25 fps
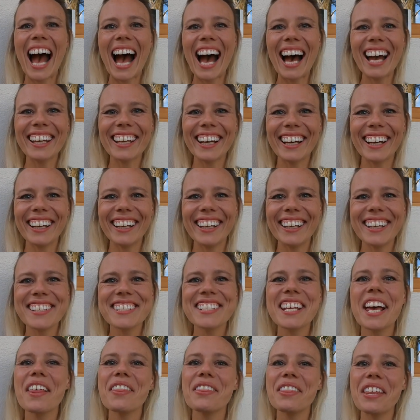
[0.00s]
Hi
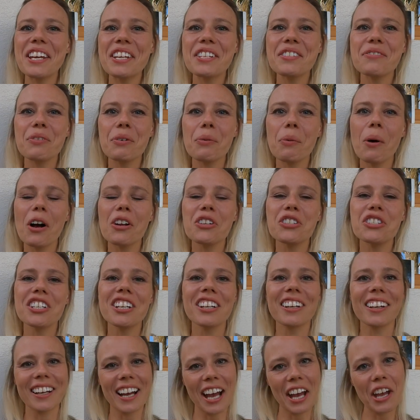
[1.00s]
guys, thanks for watching.